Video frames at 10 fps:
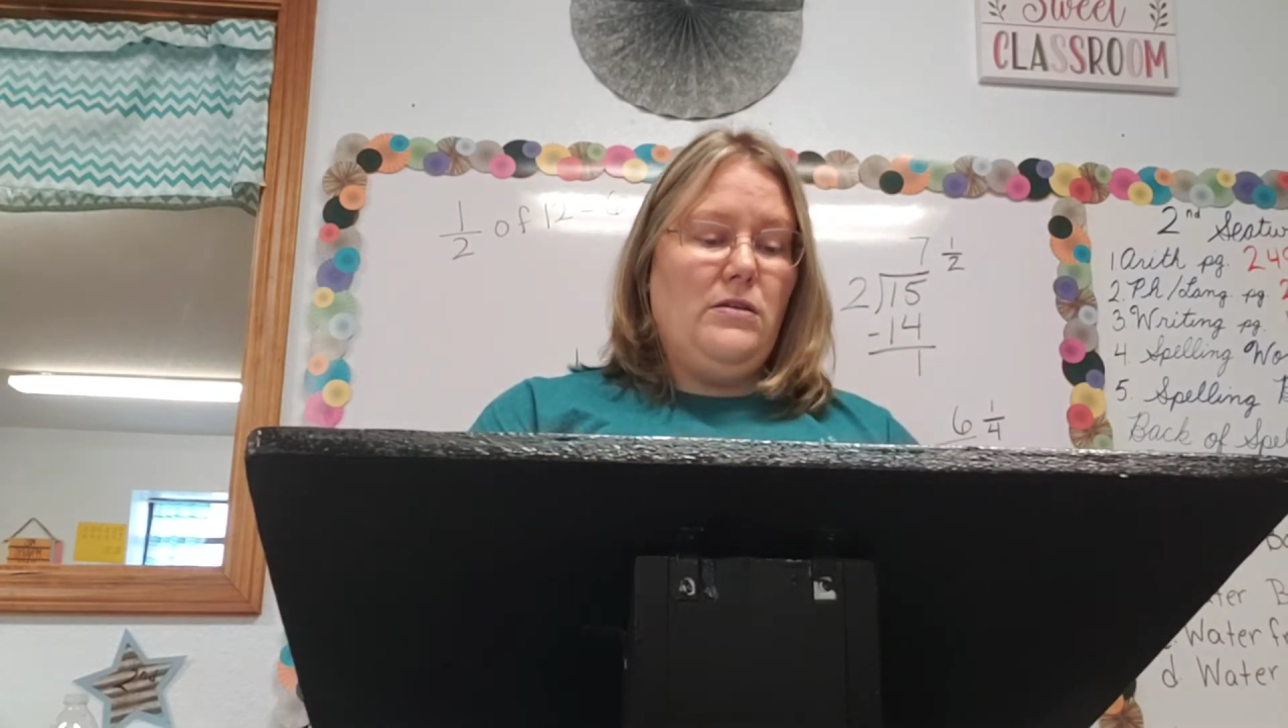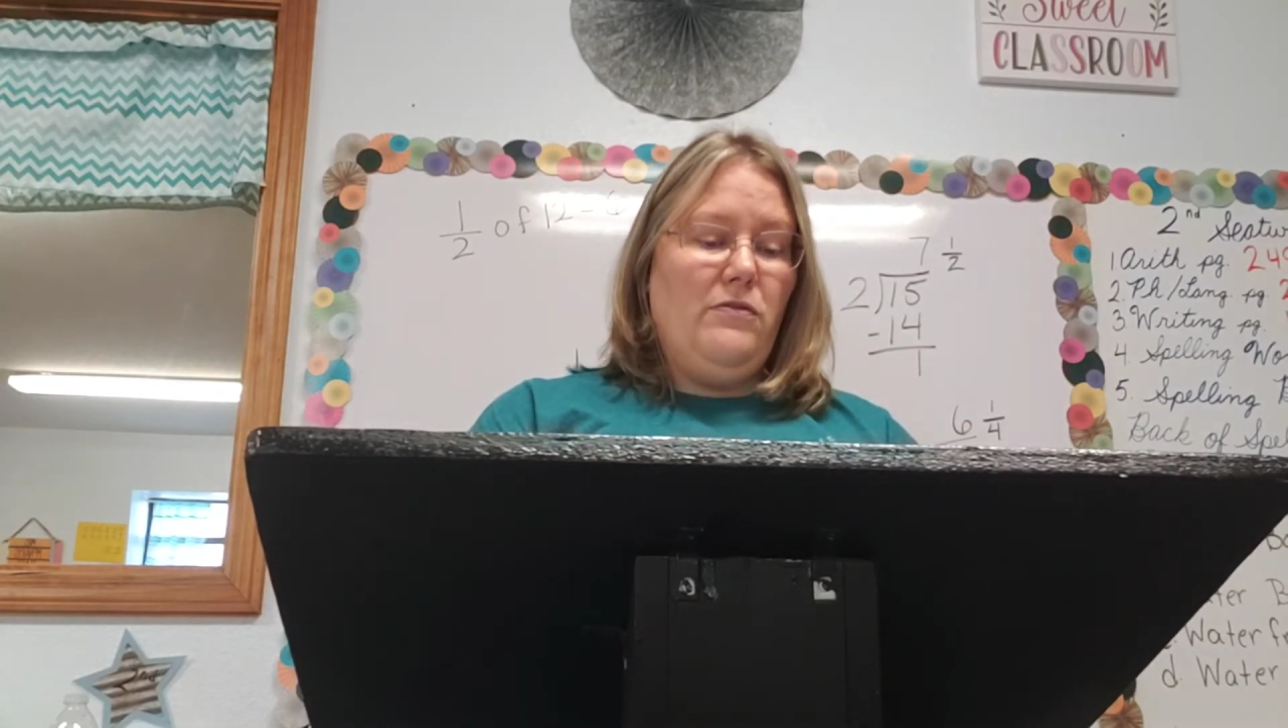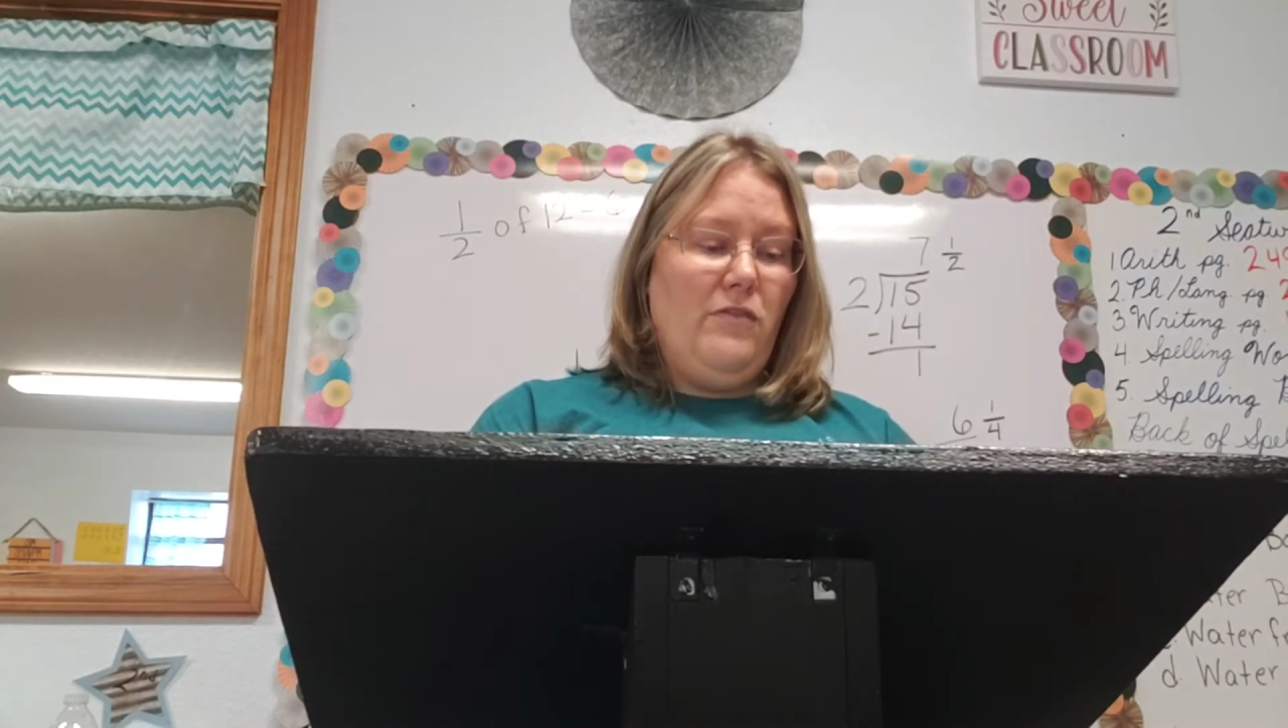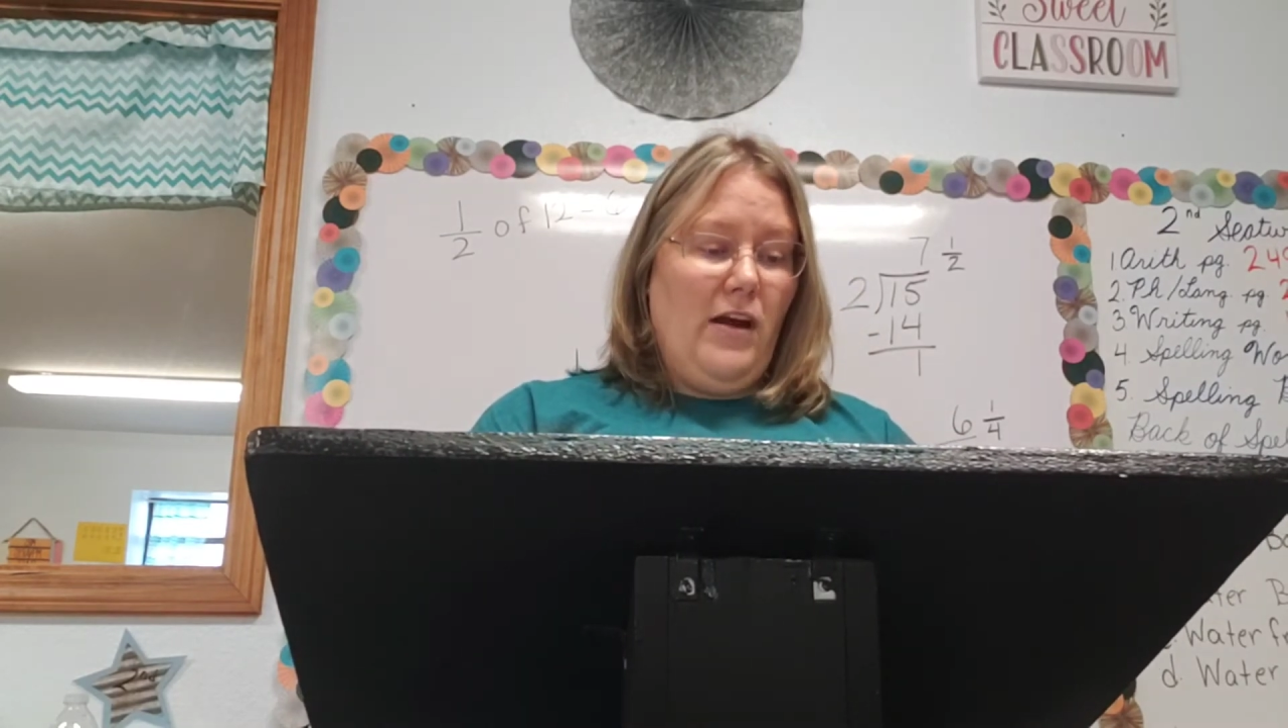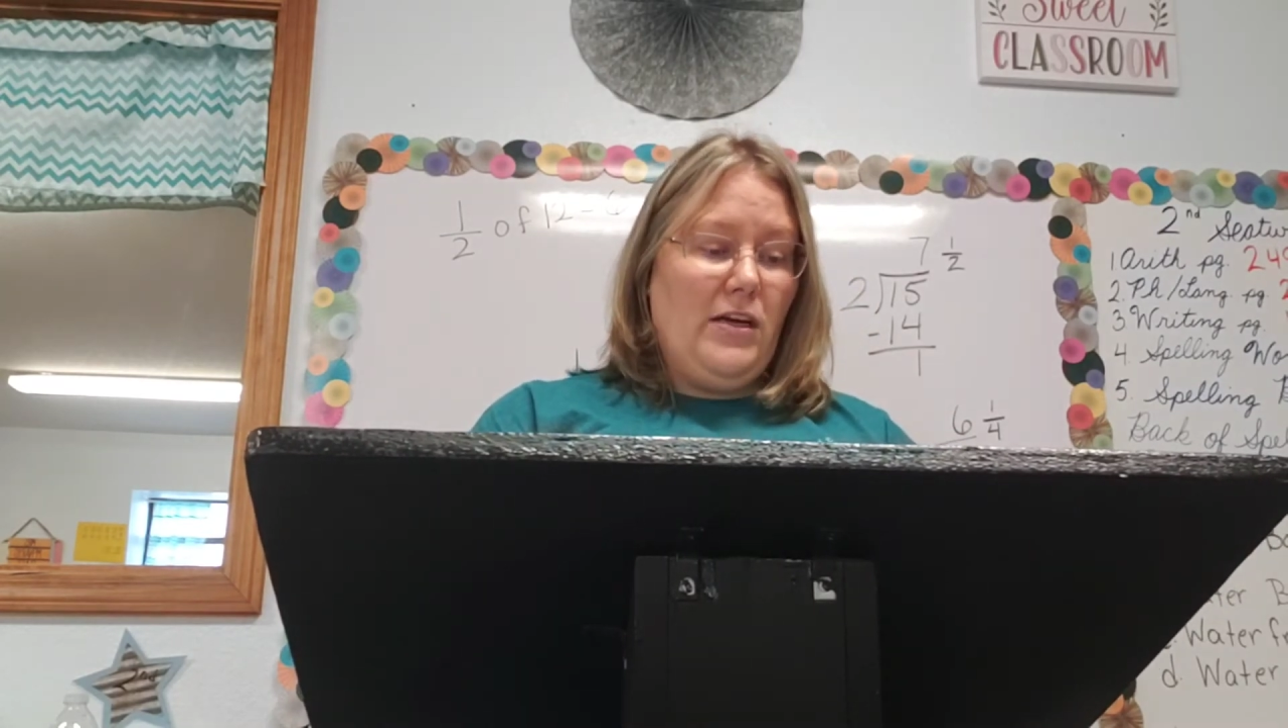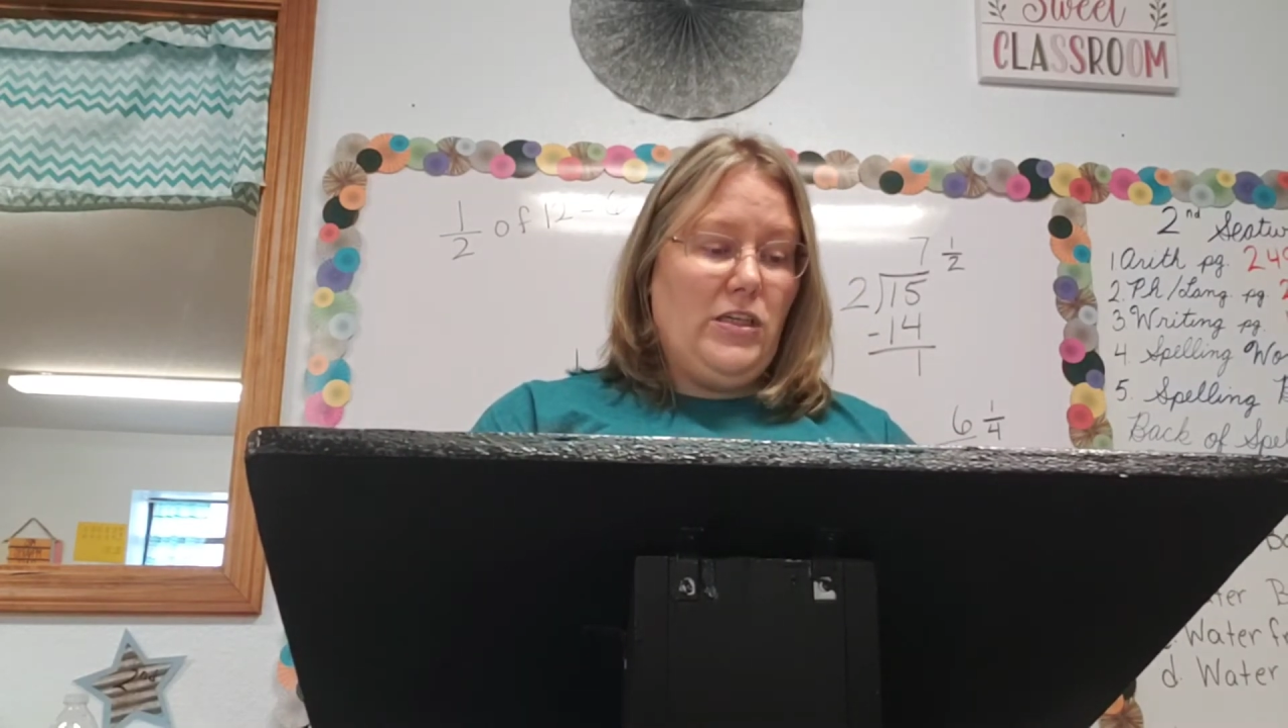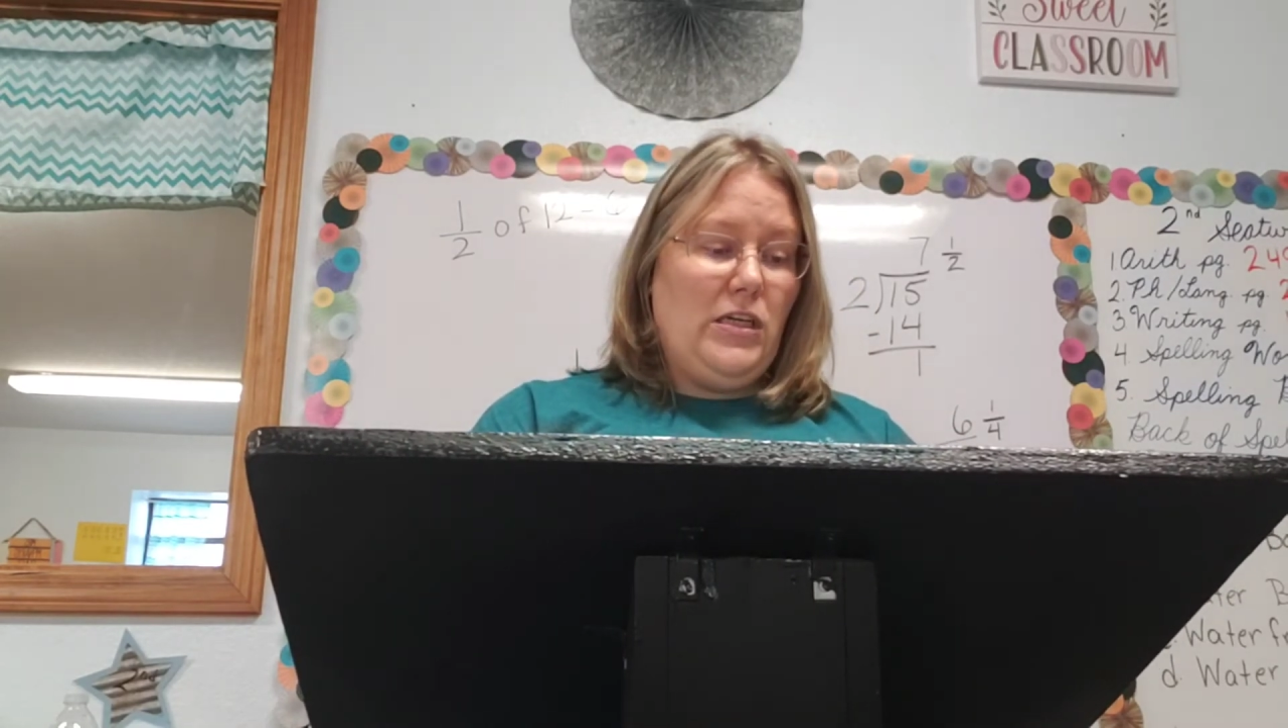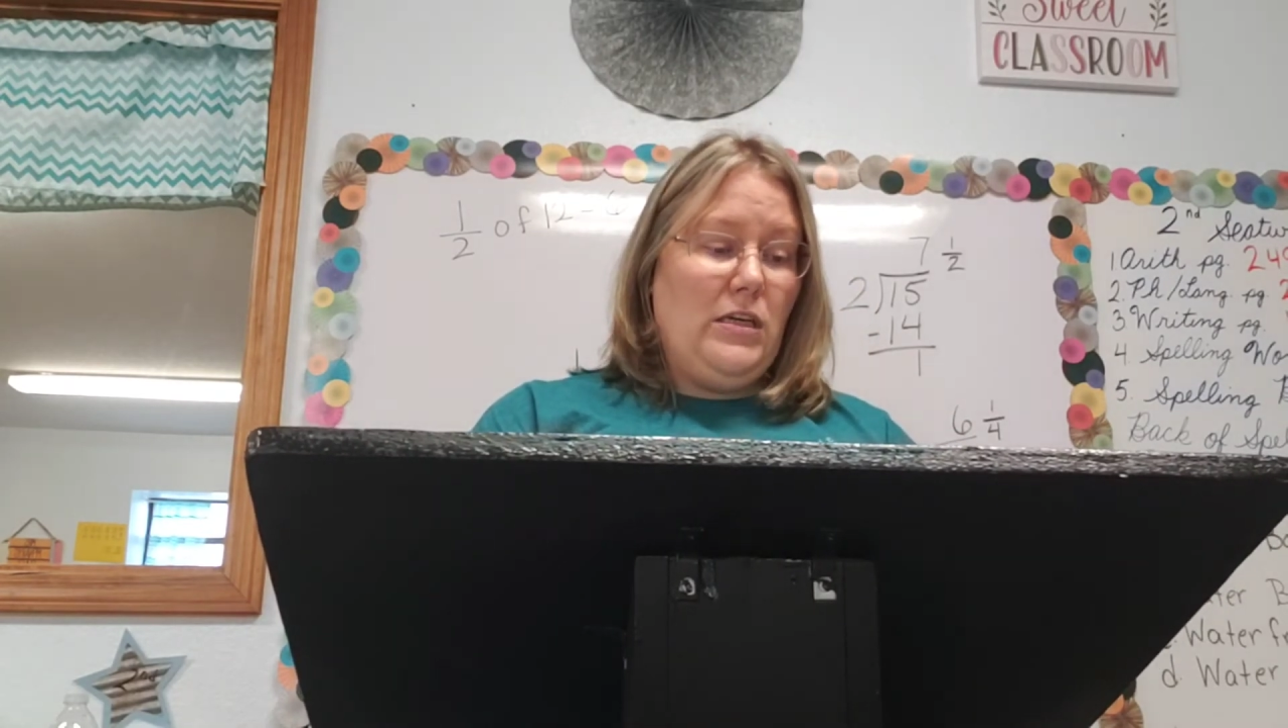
a fraction.